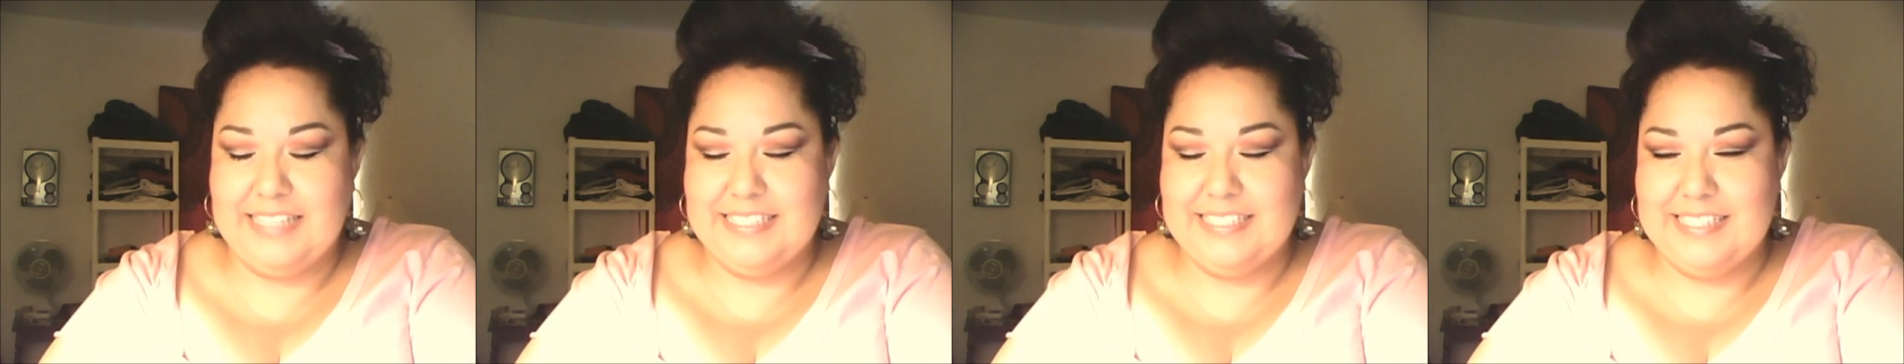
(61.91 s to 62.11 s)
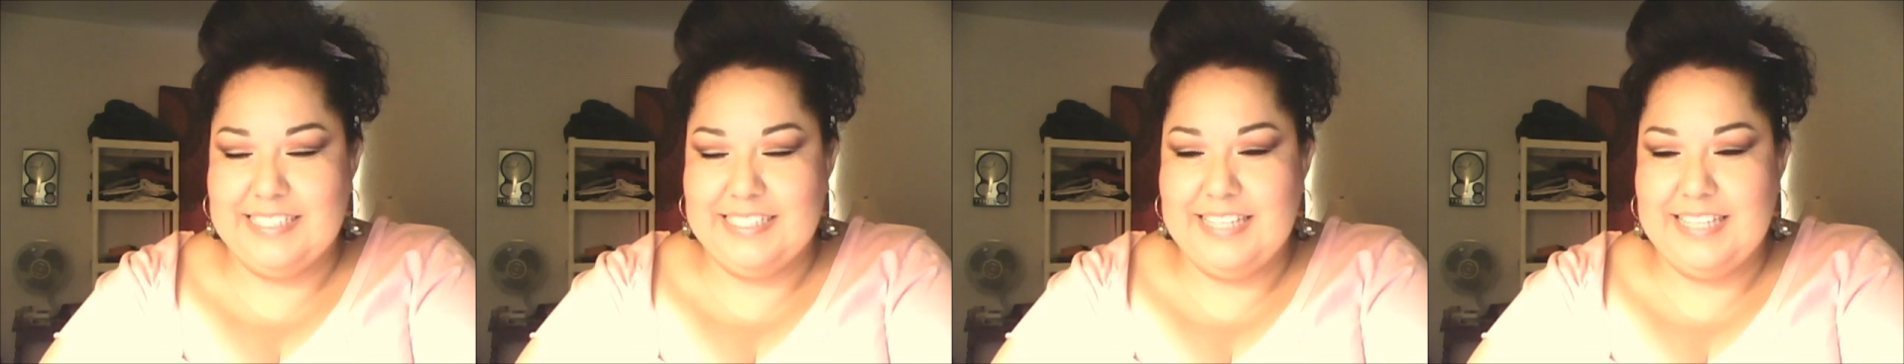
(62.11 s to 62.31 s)

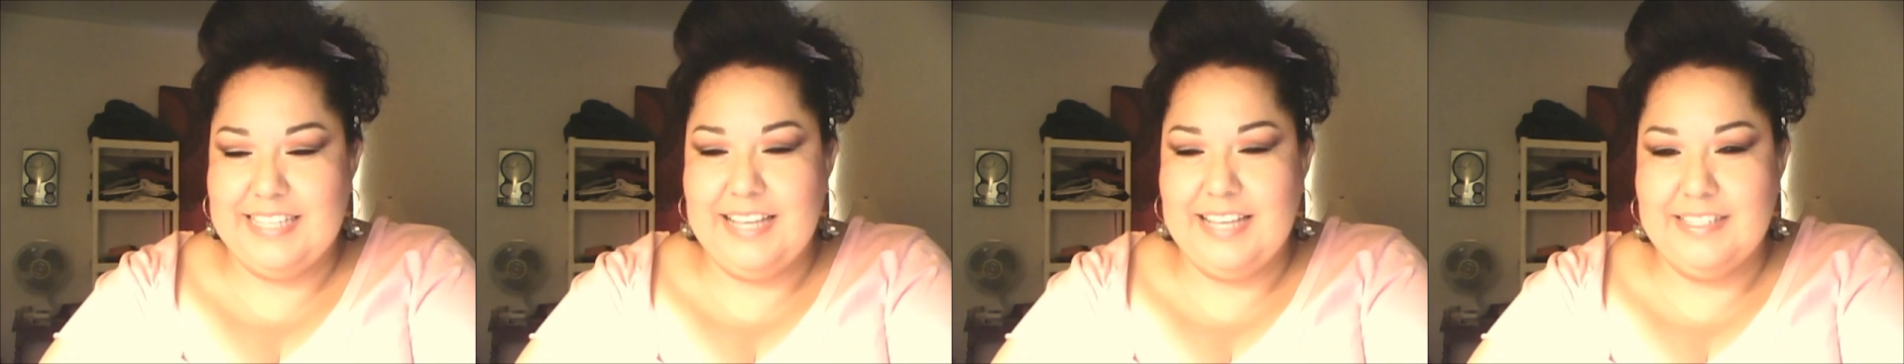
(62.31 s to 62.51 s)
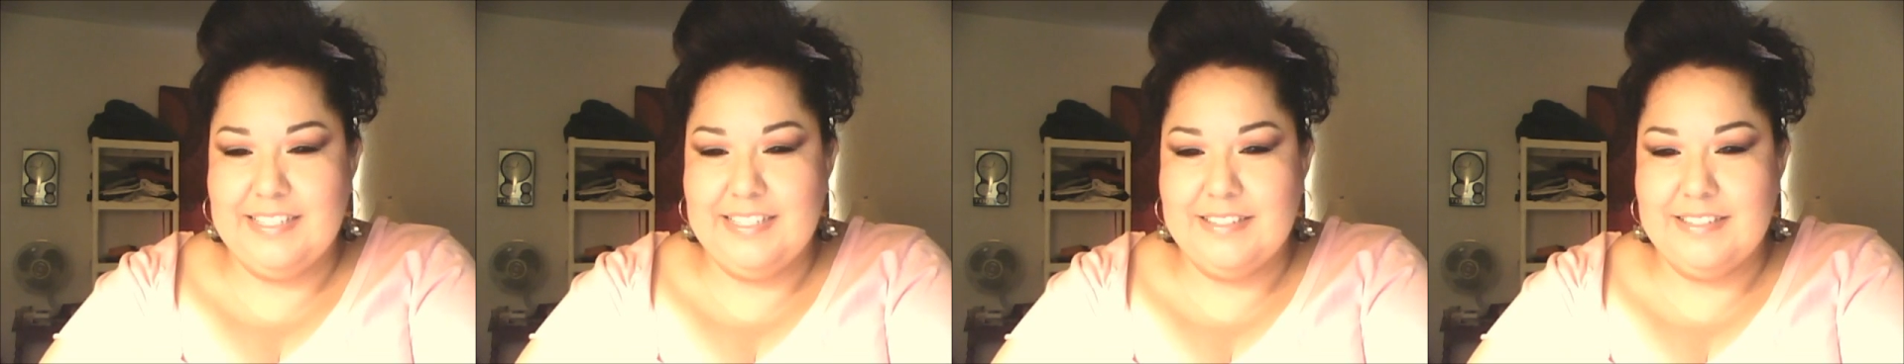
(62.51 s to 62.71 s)
just
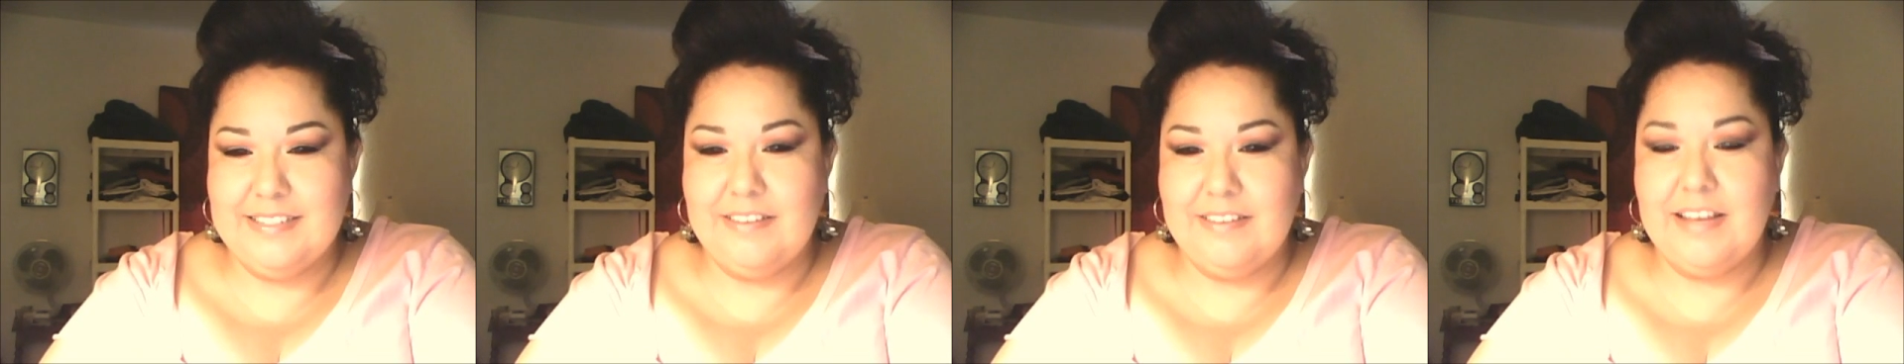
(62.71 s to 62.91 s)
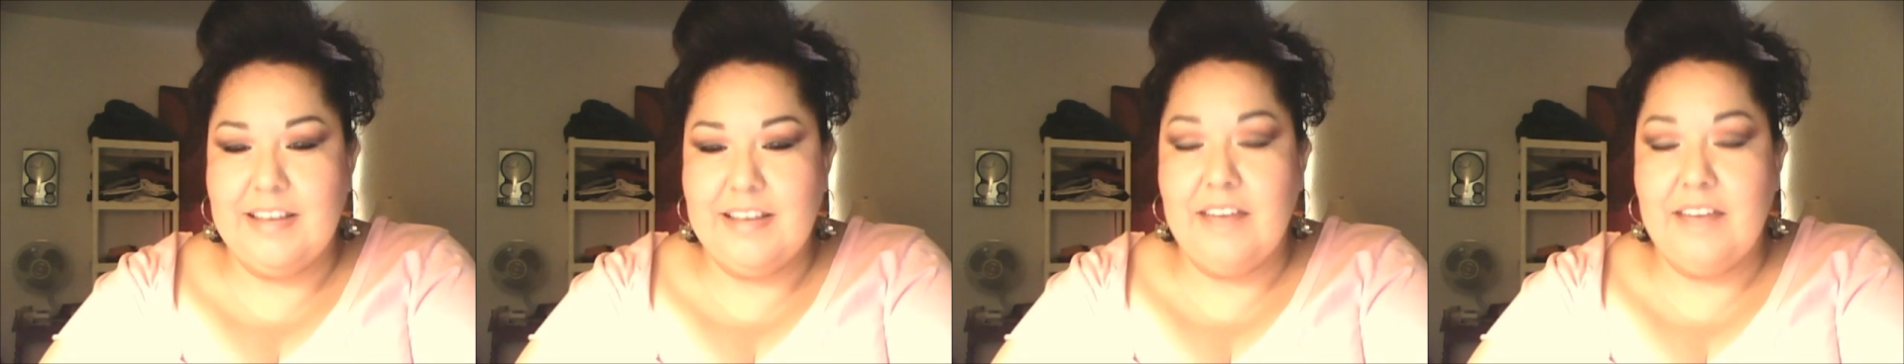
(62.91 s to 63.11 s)
yet. So
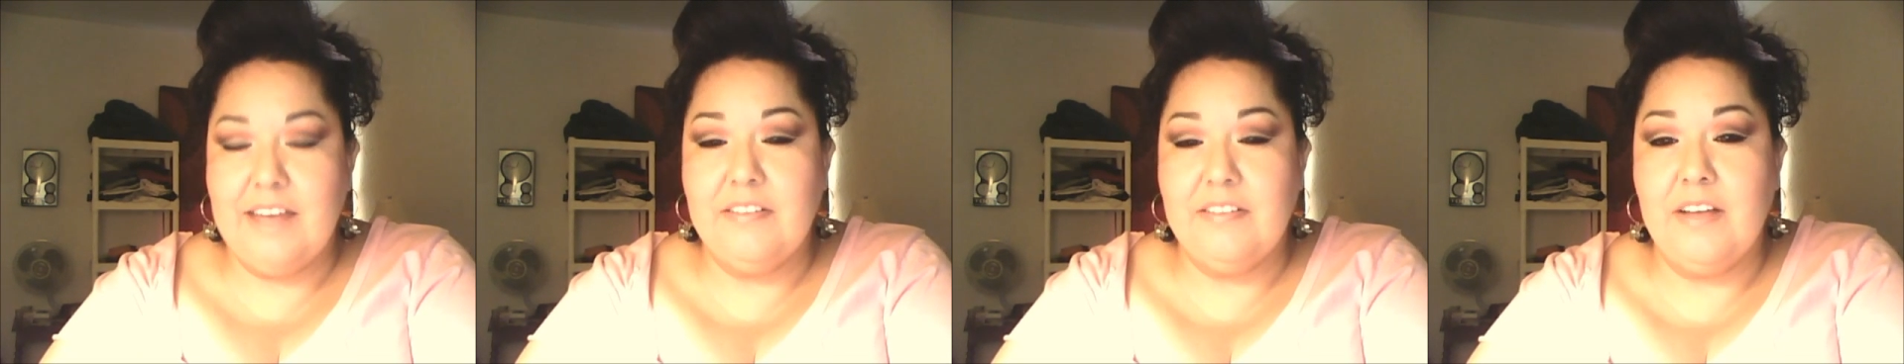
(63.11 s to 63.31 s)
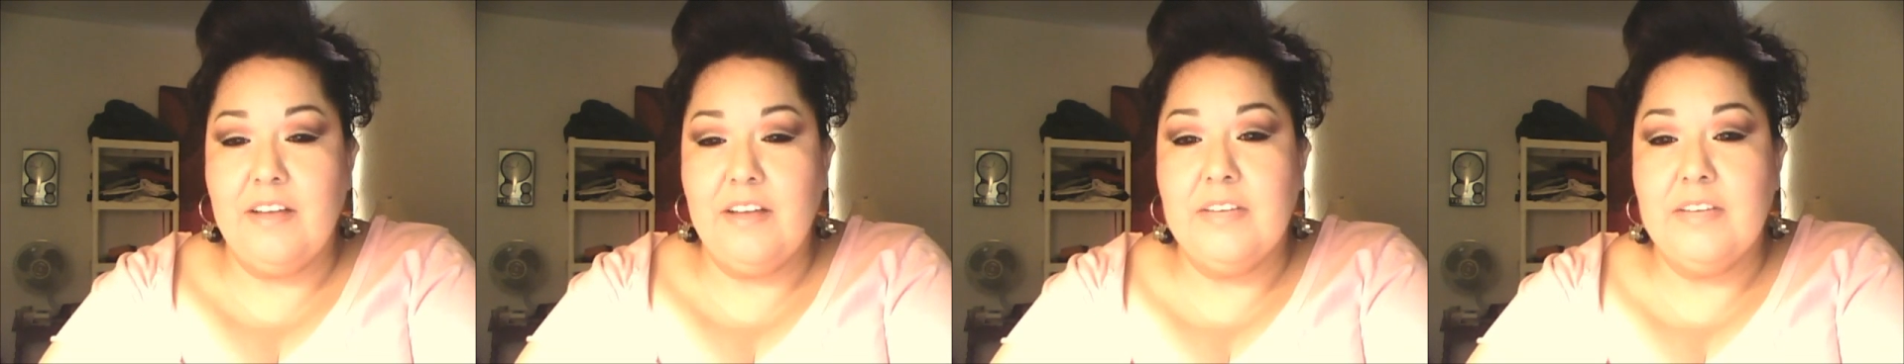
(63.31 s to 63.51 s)
I have a
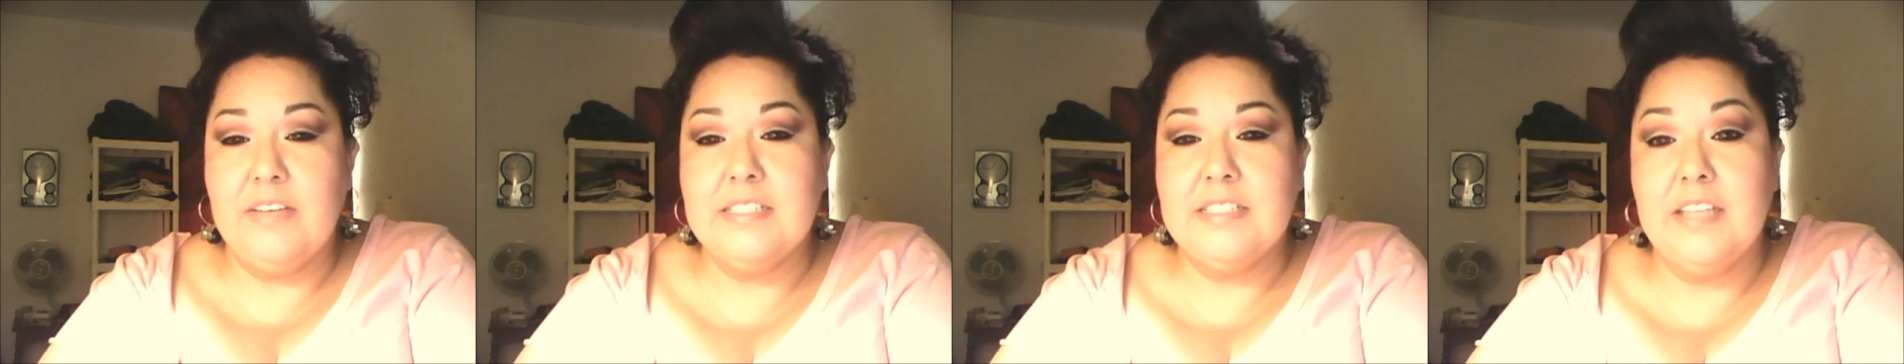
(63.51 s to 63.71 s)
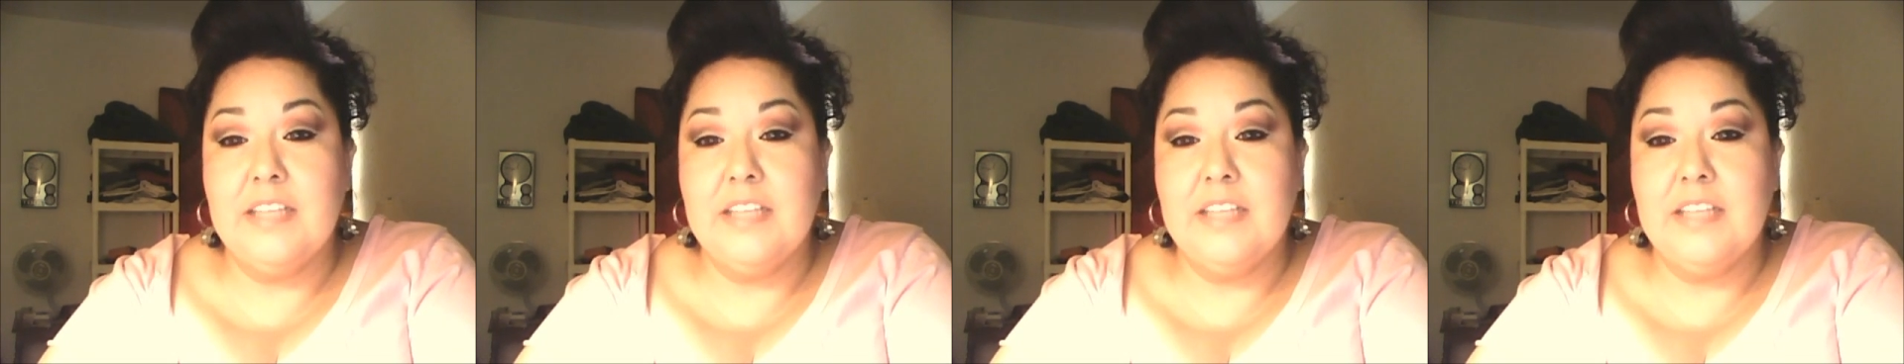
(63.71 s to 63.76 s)
long ways to